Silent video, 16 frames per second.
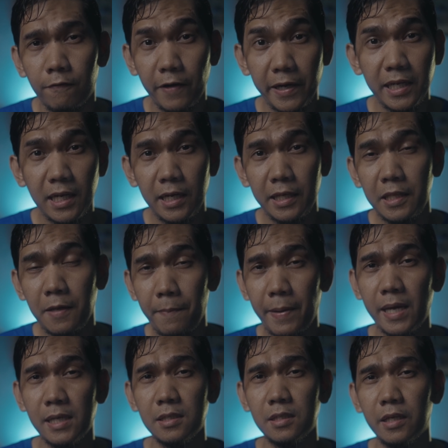Finally, the
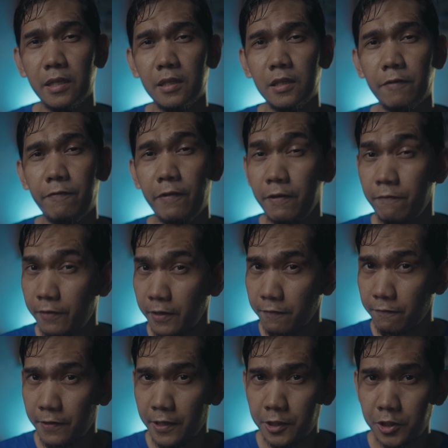best and the favorite
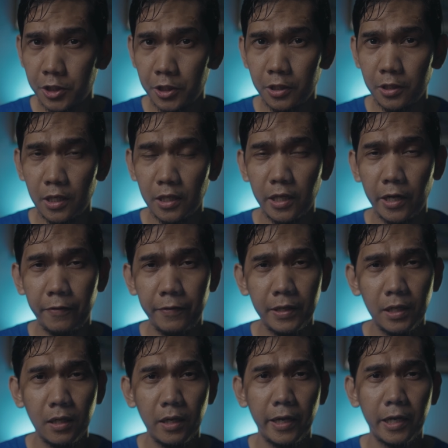feature that I
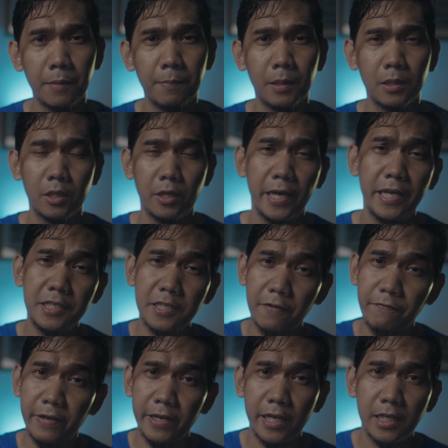really like about the
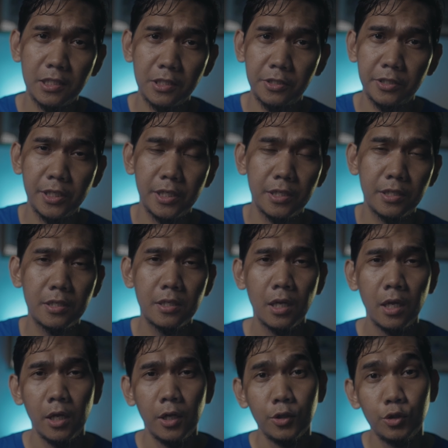a7S III is
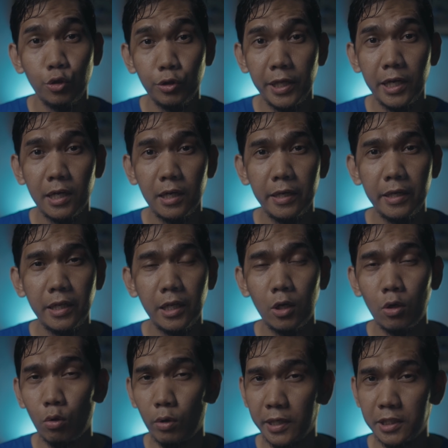shooting clean in
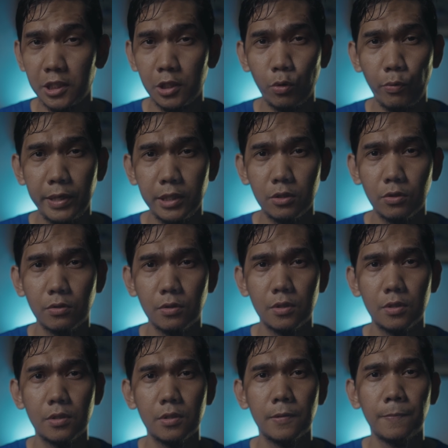low light
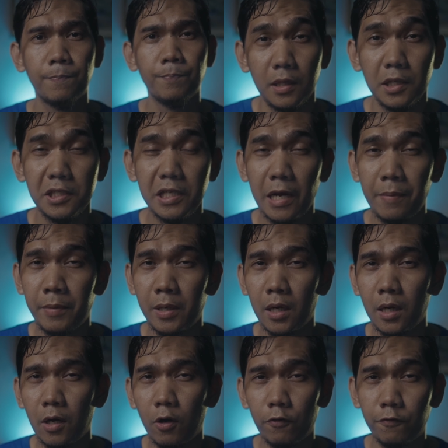situations. This
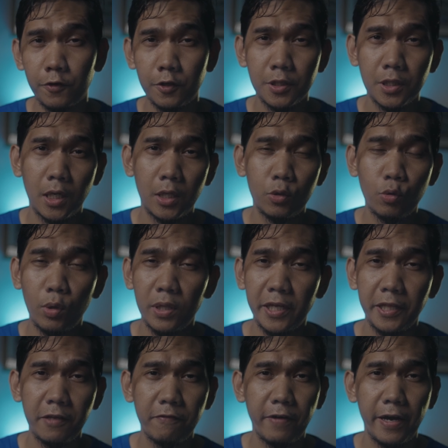camera offers a dual
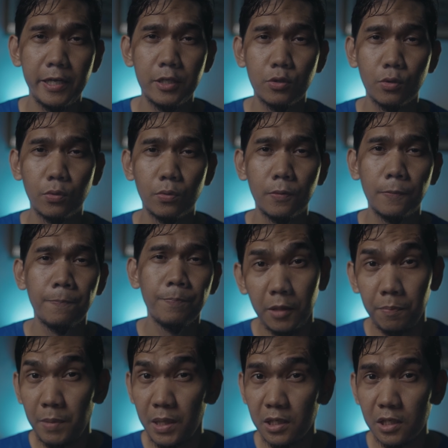native ISO.
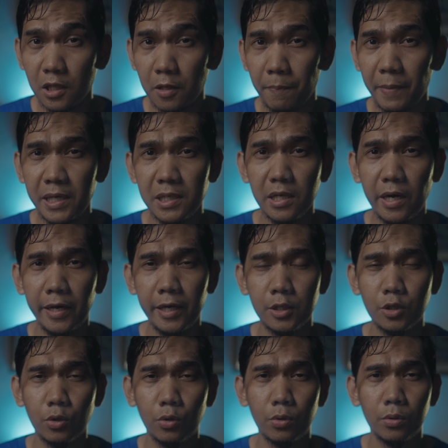It means that the base
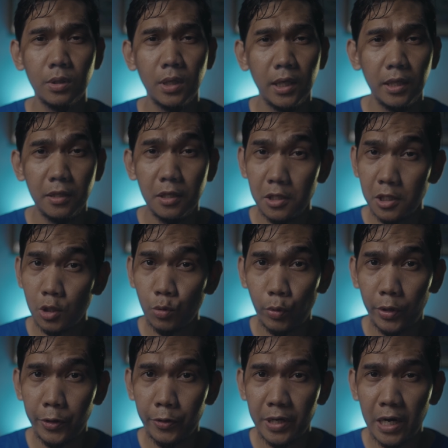ISO, this is
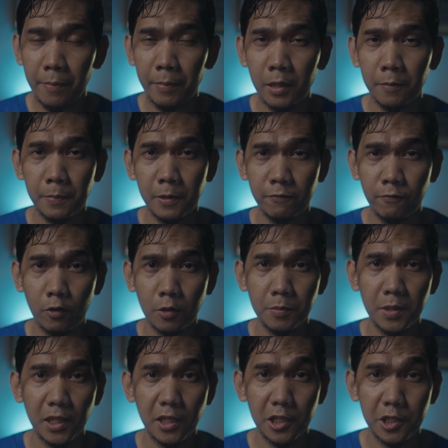where your camera performs
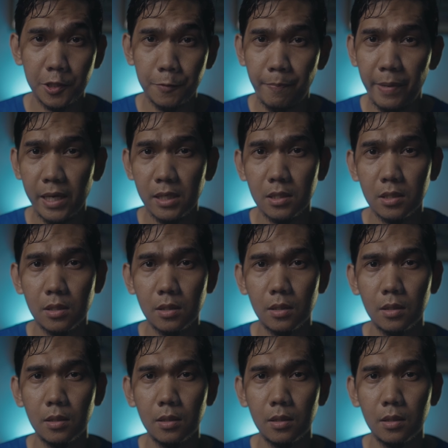at its best.